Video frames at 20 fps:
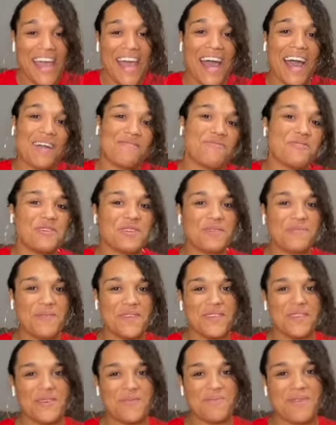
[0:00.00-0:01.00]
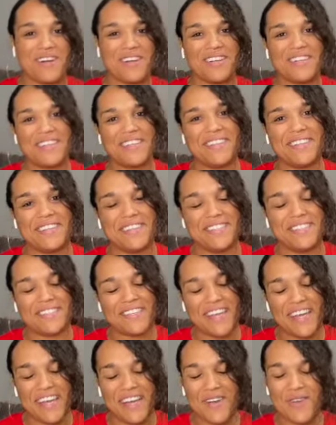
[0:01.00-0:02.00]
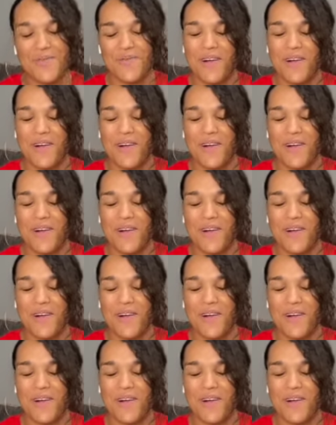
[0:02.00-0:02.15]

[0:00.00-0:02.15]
I'm going to be their marketing liaison,